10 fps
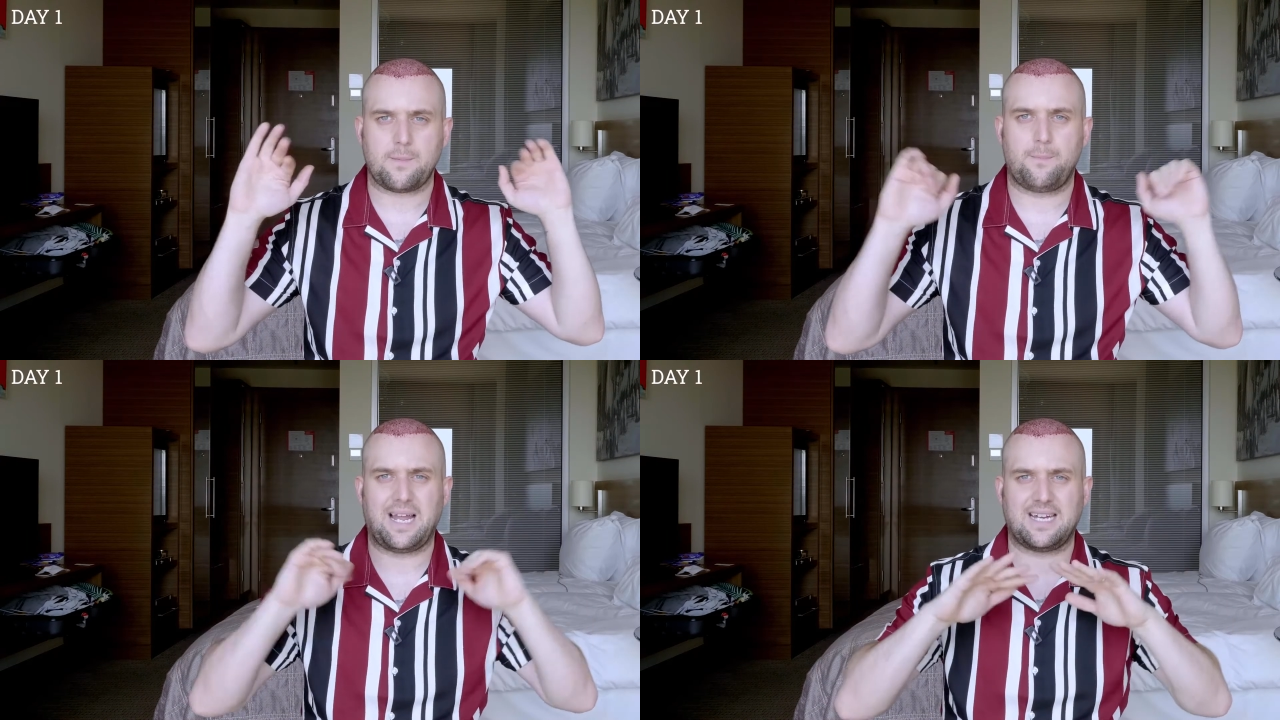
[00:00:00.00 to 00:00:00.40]

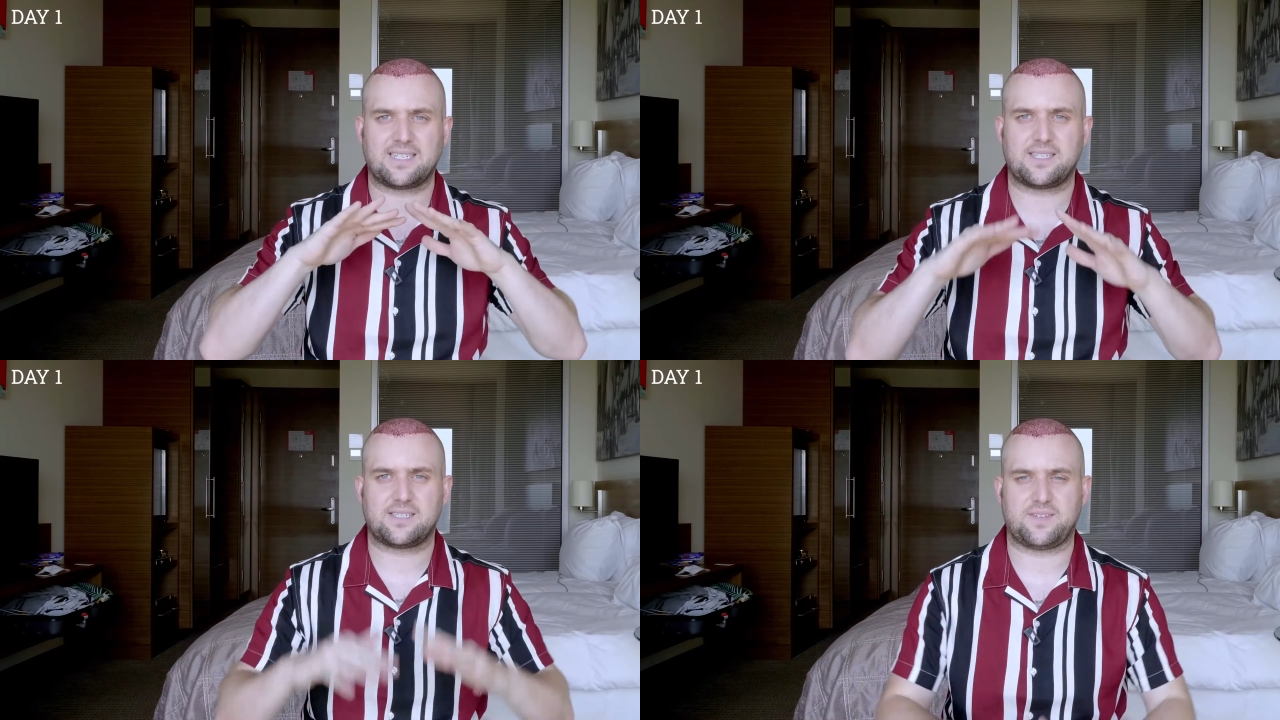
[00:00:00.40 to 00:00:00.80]

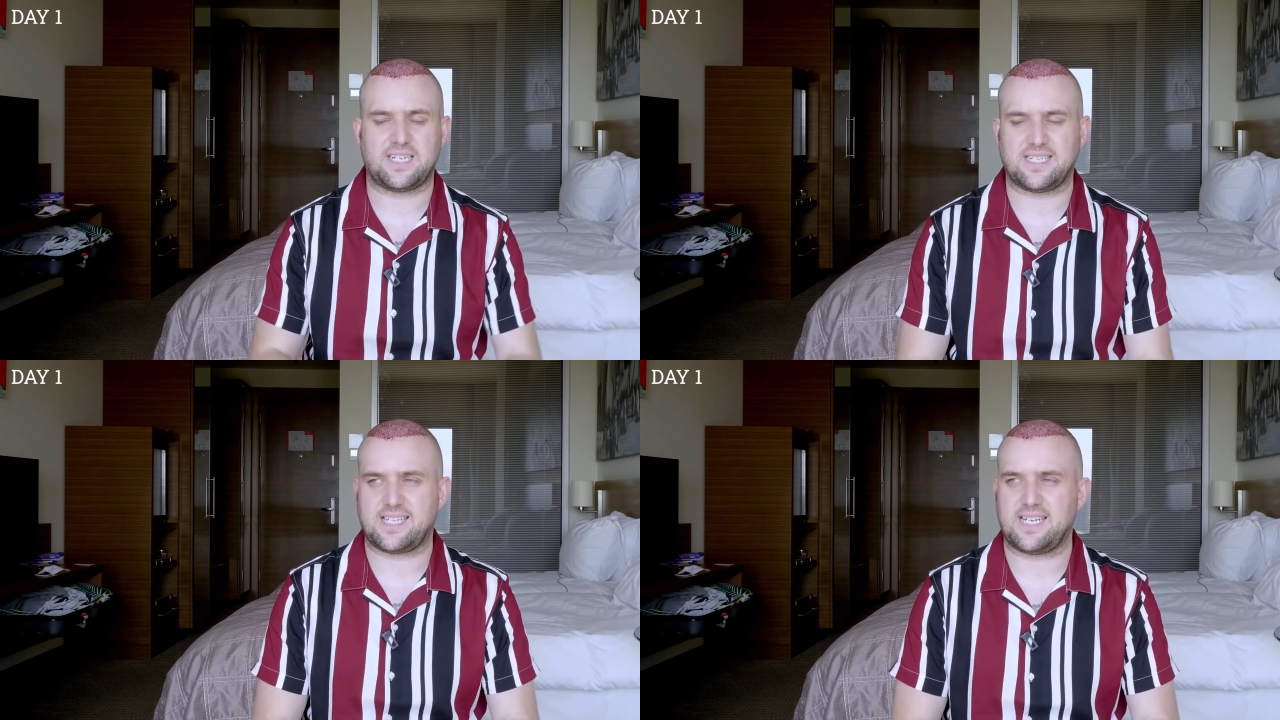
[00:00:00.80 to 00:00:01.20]
blasts of
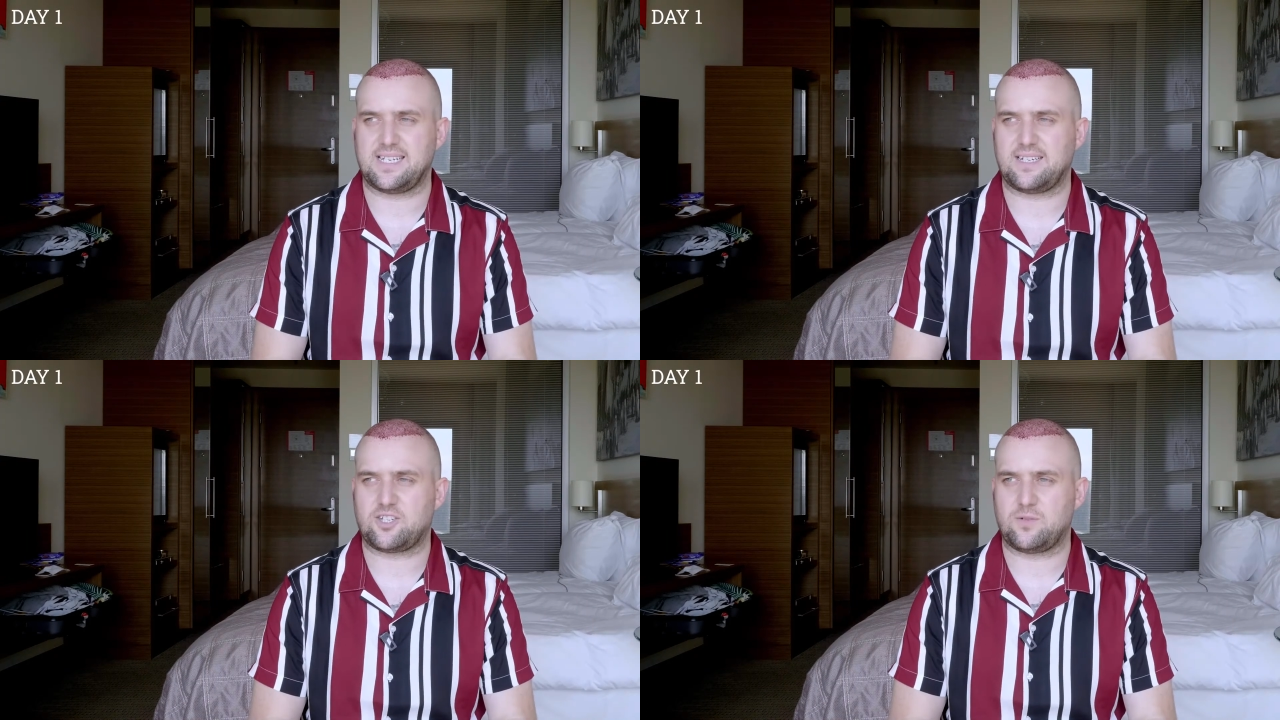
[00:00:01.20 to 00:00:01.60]

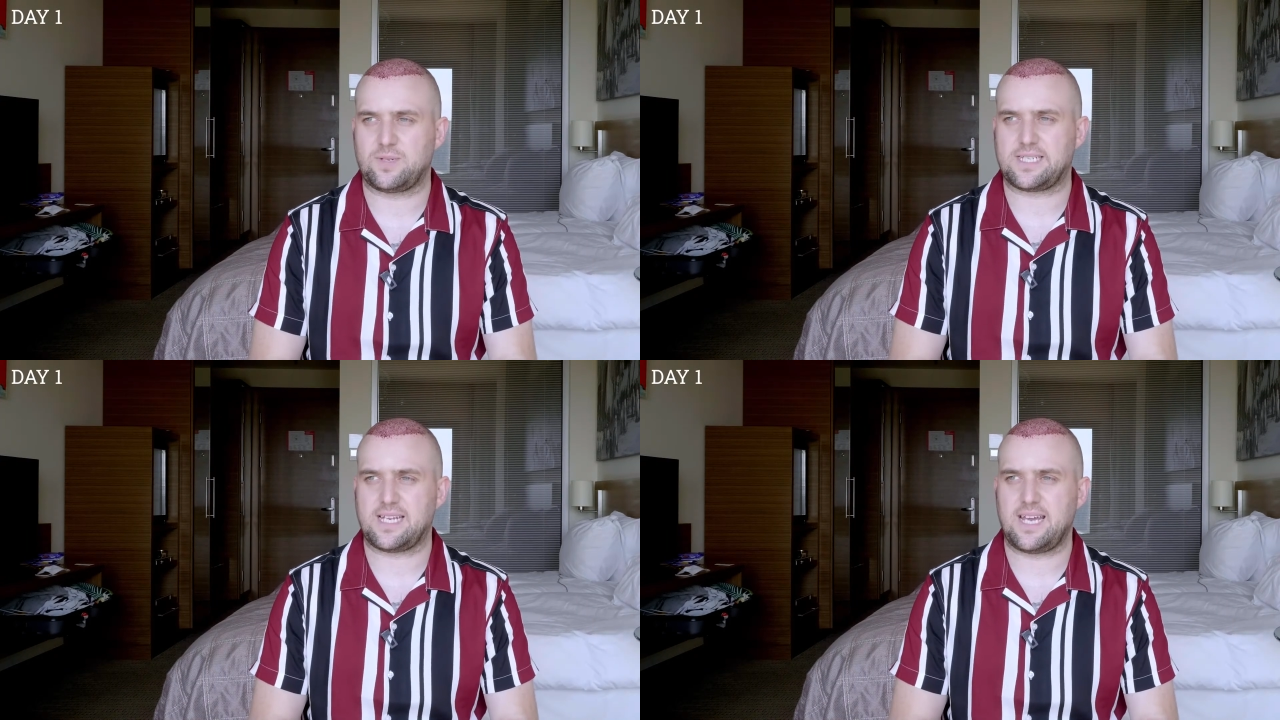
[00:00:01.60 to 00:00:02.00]
anaesthetic, shall
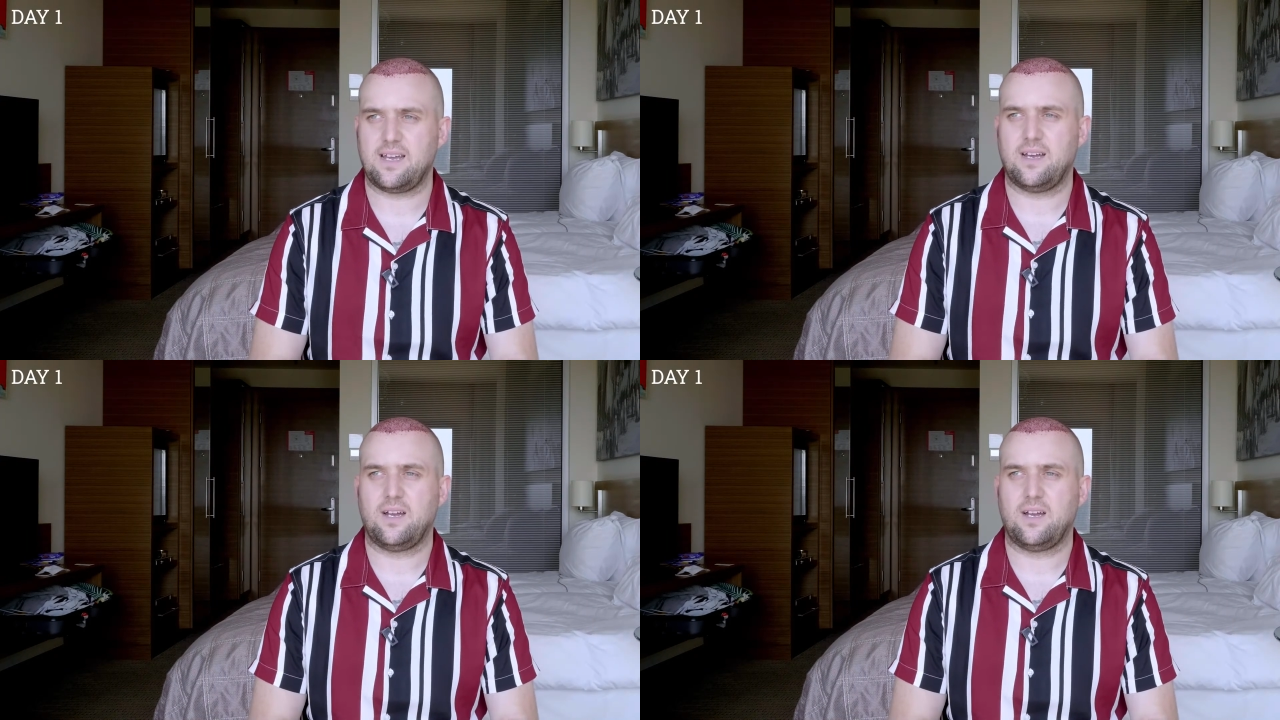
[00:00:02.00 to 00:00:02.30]
we say,